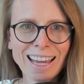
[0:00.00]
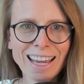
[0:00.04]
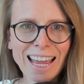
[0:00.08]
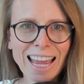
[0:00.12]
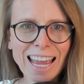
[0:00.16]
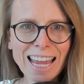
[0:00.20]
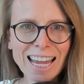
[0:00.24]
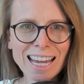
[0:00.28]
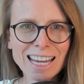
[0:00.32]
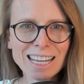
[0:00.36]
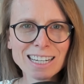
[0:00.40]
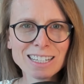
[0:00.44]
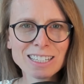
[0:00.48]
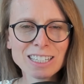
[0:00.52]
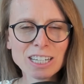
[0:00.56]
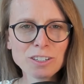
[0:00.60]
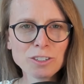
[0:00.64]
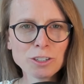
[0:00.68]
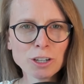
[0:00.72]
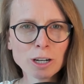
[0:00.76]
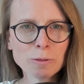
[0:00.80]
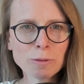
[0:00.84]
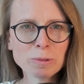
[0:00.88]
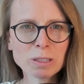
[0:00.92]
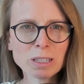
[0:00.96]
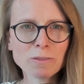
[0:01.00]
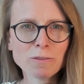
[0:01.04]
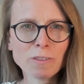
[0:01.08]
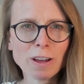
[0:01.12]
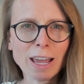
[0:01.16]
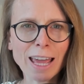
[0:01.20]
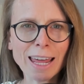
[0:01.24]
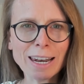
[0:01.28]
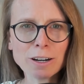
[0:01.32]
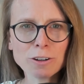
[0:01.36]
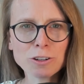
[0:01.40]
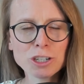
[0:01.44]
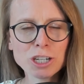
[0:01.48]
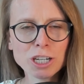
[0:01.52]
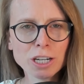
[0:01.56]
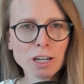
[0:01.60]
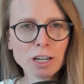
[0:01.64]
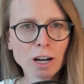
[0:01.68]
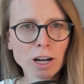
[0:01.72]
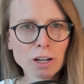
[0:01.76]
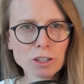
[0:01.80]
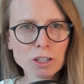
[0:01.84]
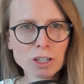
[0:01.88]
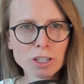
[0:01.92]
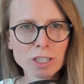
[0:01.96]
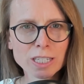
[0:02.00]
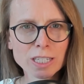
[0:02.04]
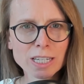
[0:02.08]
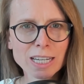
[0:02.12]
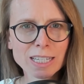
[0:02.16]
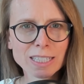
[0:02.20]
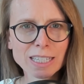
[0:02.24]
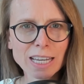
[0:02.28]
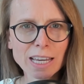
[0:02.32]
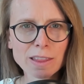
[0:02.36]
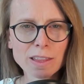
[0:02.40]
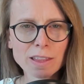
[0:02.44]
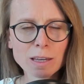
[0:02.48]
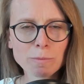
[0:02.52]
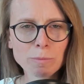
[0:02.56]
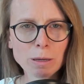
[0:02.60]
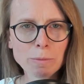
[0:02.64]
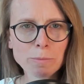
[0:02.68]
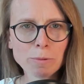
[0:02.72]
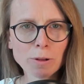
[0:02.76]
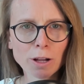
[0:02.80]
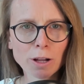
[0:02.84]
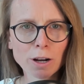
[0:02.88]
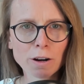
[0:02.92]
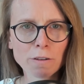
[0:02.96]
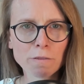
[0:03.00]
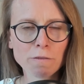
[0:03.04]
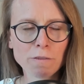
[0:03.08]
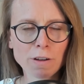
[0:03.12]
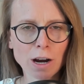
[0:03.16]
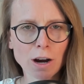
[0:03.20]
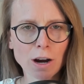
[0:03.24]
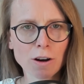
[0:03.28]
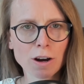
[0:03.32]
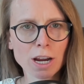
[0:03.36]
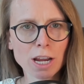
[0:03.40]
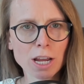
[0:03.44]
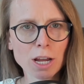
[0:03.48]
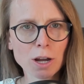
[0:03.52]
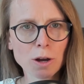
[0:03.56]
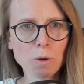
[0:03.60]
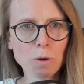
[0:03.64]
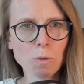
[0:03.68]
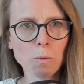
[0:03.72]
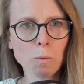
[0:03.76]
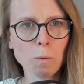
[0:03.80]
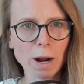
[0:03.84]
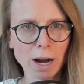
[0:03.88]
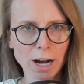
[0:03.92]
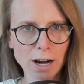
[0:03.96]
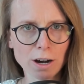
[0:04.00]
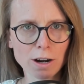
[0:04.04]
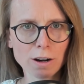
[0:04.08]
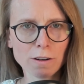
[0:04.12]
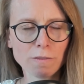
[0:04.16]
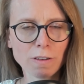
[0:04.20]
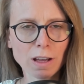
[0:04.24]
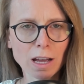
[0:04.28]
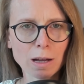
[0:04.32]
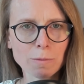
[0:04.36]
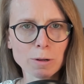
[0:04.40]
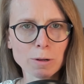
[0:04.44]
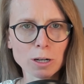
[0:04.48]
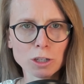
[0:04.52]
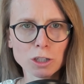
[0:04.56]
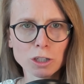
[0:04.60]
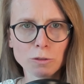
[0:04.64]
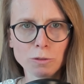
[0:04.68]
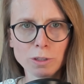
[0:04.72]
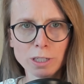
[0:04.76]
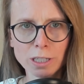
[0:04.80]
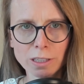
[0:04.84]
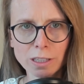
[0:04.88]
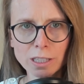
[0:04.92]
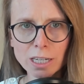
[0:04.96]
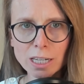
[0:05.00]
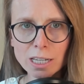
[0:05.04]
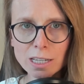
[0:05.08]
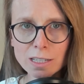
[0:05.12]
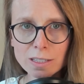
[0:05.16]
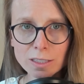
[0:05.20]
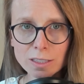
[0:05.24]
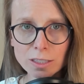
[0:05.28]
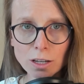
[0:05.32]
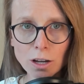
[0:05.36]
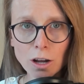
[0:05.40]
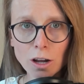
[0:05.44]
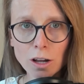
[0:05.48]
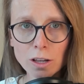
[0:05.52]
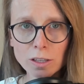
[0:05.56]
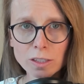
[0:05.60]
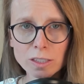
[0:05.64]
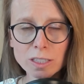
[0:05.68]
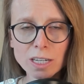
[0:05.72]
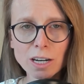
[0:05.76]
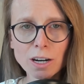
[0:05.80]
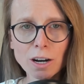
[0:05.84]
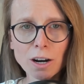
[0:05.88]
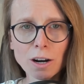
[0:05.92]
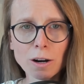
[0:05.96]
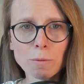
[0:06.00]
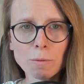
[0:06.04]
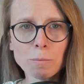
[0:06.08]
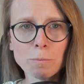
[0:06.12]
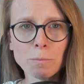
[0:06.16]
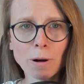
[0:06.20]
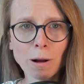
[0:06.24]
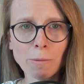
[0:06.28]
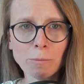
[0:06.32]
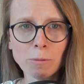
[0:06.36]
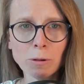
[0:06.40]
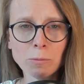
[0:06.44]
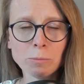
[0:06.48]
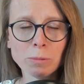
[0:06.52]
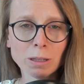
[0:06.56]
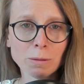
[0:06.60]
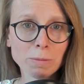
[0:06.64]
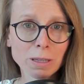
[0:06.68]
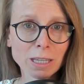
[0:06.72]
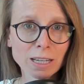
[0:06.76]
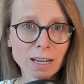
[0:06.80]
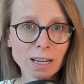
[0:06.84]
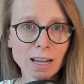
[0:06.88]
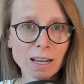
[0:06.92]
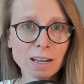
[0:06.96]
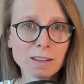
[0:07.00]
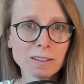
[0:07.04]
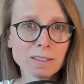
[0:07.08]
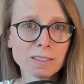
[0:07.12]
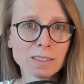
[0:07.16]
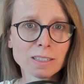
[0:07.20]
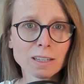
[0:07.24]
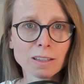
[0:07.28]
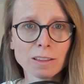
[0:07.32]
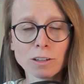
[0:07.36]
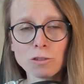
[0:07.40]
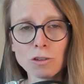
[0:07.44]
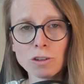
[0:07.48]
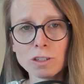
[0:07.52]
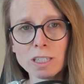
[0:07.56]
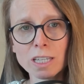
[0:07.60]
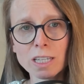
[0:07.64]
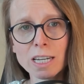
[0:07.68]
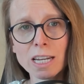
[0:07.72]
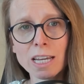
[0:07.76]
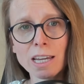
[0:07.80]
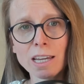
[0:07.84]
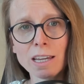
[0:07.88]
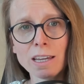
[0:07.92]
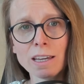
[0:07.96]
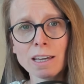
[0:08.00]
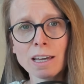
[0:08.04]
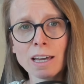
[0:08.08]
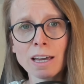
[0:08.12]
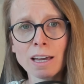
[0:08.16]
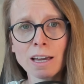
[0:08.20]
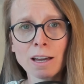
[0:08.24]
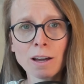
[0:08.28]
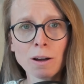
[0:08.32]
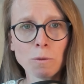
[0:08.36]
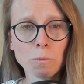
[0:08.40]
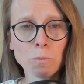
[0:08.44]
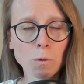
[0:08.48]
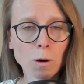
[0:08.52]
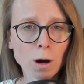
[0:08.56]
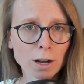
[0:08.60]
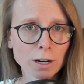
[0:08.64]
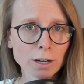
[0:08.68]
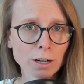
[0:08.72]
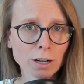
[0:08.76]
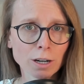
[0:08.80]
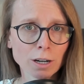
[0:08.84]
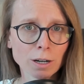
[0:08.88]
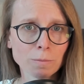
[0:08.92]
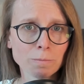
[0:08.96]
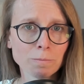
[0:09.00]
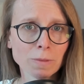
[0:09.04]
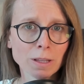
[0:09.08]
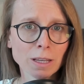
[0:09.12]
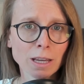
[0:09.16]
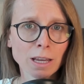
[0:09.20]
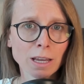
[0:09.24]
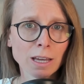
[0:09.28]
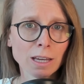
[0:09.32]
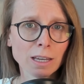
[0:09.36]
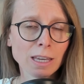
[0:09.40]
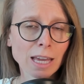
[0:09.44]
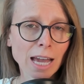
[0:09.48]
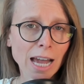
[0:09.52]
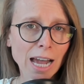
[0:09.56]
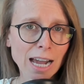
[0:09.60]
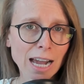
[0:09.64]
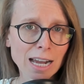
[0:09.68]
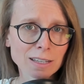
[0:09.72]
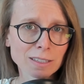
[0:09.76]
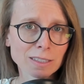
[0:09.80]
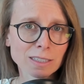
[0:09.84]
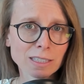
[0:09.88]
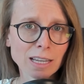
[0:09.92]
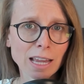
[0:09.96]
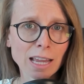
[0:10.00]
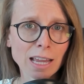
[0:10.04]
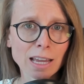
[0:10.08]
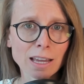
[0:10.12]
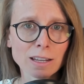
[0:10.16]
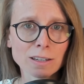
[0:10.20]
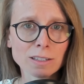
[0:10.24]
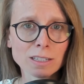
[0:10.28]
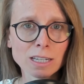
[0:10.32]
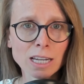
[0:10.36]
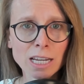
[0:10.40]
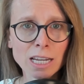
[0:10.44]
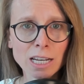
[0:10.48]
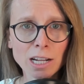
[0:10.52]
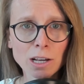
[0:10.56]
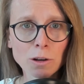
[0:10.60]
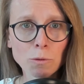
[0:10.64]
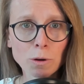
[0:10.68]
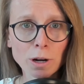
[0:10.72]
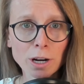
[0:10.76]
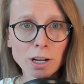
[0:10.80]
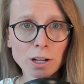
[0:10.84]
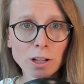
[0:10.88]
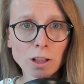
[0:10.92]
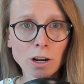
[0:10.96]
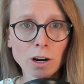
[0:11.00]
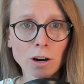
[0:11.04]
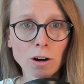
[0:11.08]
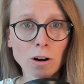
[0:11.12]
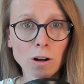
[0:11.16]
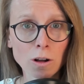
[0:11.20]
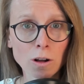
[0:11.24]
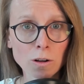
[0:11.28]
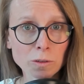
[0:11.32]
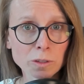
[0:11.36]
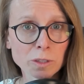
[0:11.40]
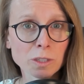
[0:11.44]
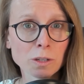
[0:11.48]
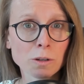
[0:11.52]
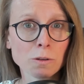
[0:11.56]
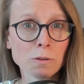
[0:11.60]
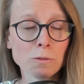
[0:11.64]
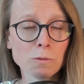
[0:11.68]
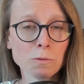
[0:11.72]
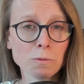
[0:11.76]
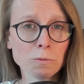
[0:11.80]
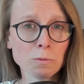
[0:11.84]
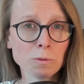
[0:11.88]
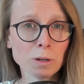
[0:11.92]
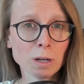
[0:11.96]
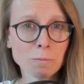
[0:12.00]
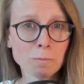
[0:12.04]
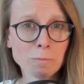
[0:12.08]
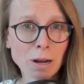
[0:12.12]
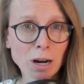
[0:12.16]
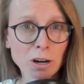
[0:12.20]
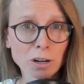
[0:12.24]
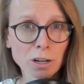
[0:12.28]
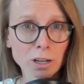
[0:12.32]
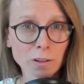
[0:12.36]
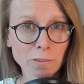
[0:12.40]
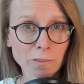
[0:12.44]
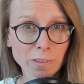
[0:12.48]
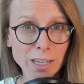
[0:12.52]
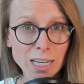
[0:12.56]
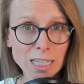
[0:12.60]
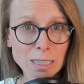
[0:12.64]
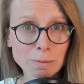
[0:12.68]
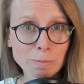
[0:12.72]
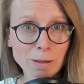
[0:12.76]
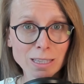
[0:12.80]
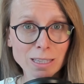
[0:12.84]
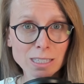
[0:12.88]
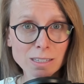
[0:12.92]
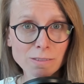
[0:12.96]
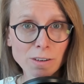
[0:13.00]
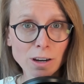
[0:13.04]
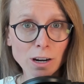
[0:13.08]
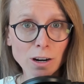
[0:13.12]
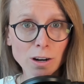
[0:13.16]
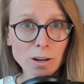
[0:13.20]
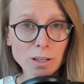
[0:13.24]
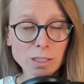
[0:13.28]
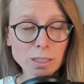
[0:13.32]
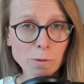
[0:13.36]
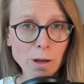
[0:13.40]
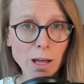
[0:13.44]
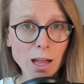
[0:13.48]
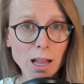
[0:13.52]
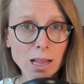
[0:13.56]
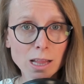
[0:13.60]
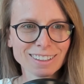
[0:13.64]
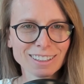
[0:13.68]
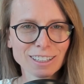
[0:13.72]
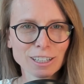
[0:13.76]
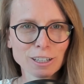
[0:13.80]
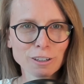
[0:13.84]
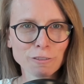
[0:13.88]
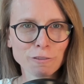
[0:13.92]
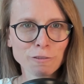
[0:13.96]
And in terms of energy consciousness, I think people are very aware of how much utilities cost here, probably because electricity, water, gas, and heating oil are also comparatively expensive here as well.